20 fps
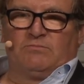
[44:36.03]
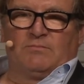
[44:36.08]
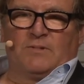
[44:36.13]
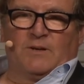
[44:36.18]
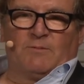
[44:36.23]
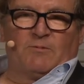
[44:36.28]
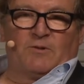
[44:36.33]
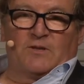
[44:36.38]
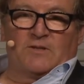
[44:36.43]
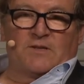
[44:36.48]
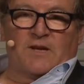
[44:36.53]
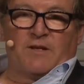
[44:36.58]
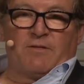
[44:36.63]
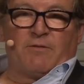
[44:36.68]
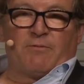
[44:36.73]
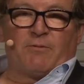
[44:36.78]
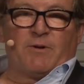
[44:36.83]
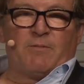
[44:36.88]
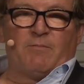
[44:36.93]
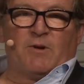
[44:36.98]
I want to say
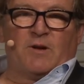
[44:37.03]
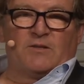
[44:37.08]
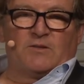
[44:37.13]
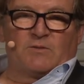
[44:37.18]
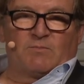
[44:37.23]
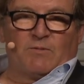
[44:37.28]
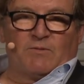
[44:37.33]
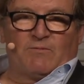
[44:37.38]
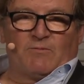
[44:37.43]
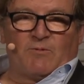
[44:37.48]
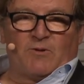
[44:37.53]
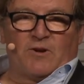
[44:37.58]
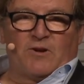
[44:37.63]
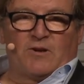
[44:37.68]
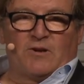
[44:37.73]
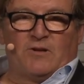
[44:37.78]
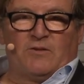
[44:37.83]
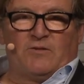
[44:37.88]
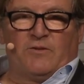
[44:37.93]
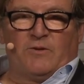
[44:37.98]
three months before you're
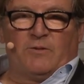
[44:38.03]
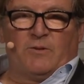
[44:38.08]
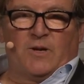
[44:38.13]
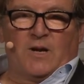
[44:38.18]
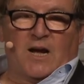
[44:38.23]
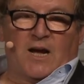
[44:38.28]
going to do it.